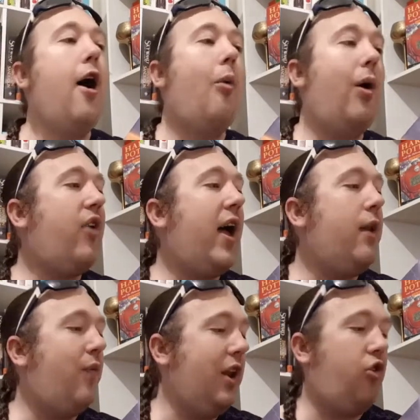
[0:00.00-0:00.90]
Once I
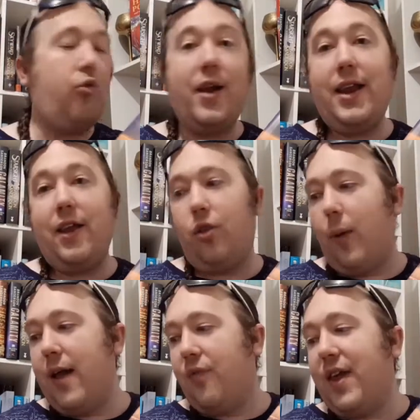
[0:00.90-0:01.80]
had finished reading The
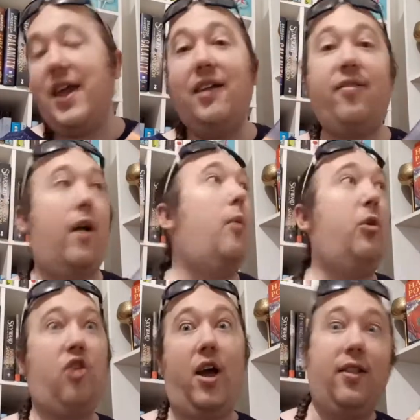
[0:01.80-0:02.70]
Way of Kings,
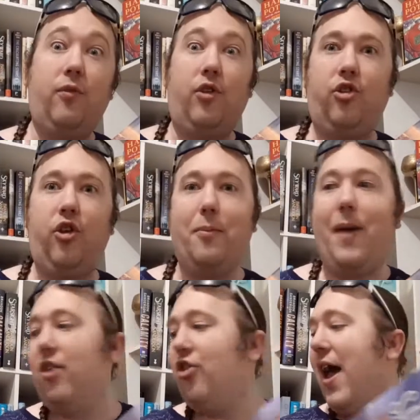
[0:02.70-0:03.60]
which I loved it so
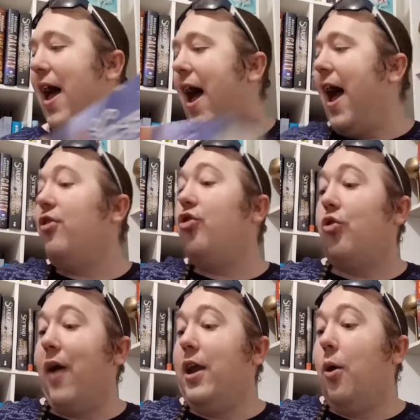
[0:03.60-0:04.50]
much, I
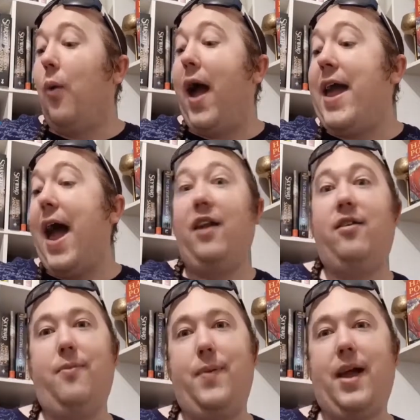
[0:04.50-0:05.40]
straight away had
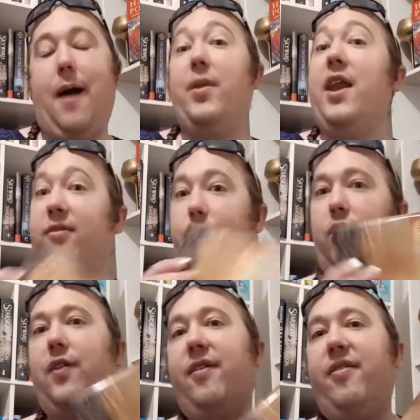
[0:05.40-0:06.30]
to pick up the next
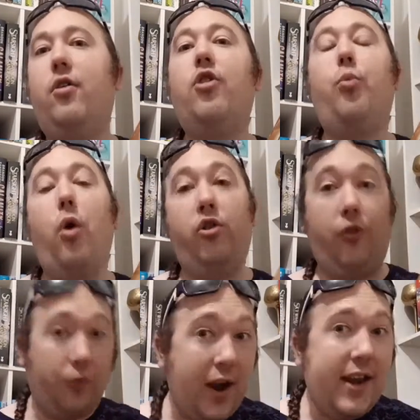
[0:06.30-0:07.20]
book in the series, Words
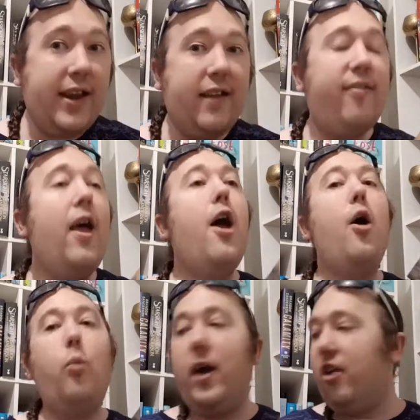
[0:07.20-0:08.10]
of Radiance,
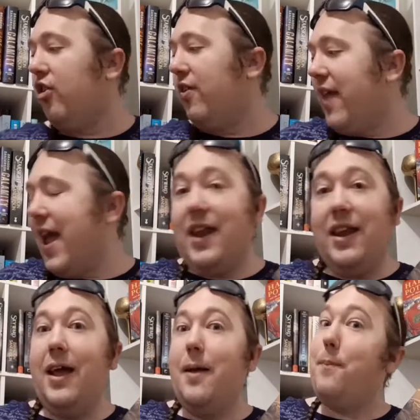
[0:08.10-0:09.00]
which
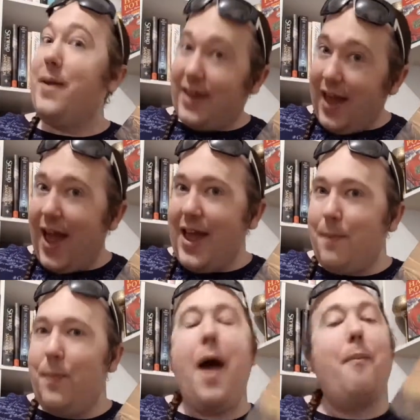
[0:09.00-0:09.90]
then
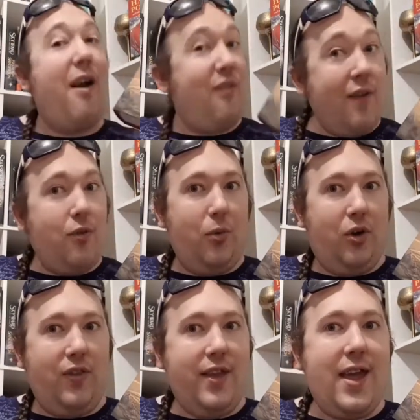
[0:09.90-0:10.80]
became my favorite
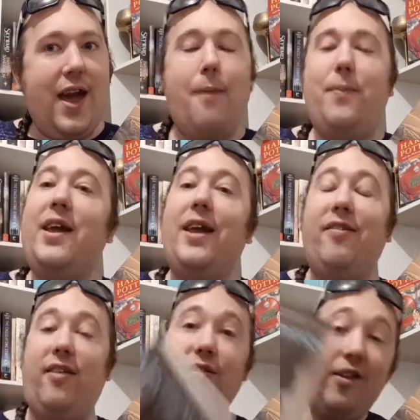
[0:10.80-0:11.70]
book of the year
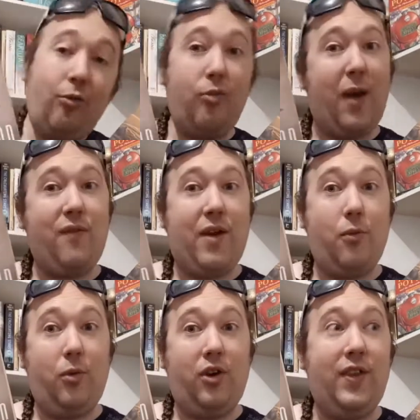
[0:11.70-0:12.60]
because this was my favorite
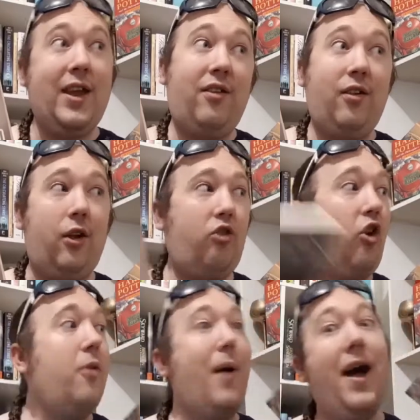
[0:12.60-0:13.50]
book of the year till
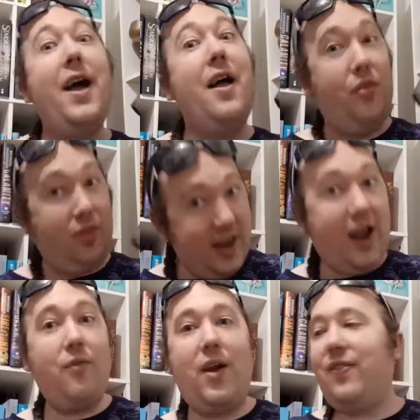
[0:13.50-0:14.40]
October. Then
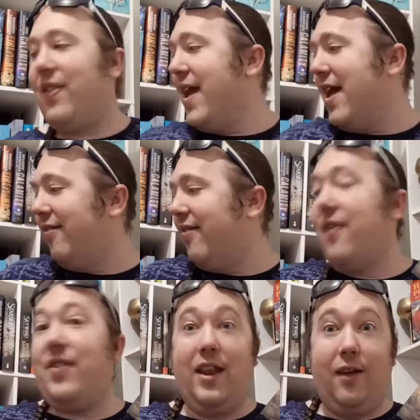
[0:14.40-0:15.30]
I read this
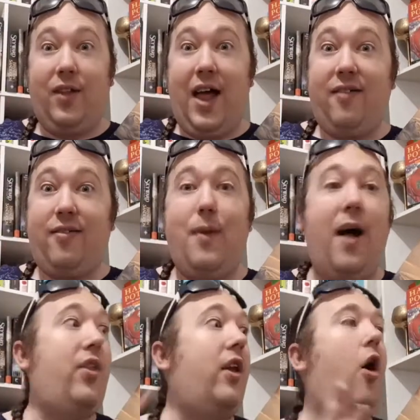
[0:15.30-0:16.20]
at the end of last
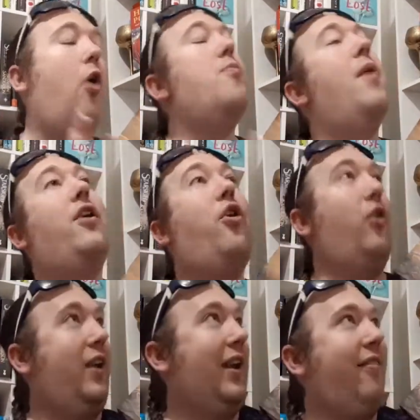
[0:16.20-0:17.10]
month, and oh my
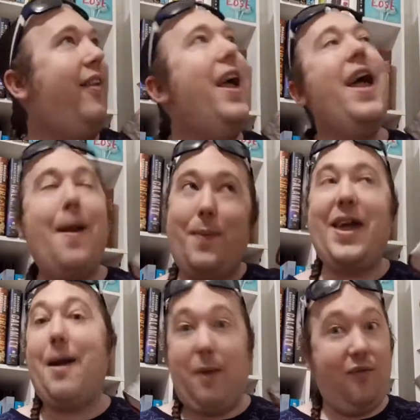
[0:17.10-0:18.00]
goodness, it
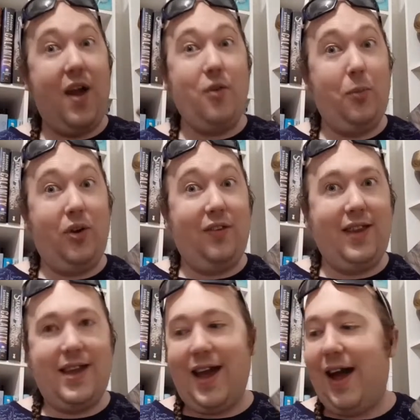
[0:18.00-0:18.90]
became my favorite book of the
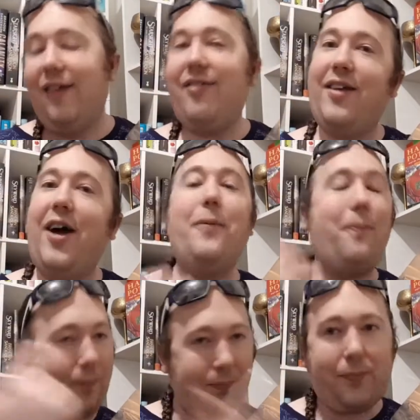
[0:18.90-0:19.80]
year. So,
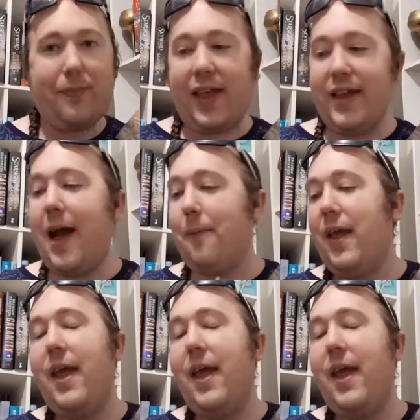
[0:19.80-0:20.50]
yeah.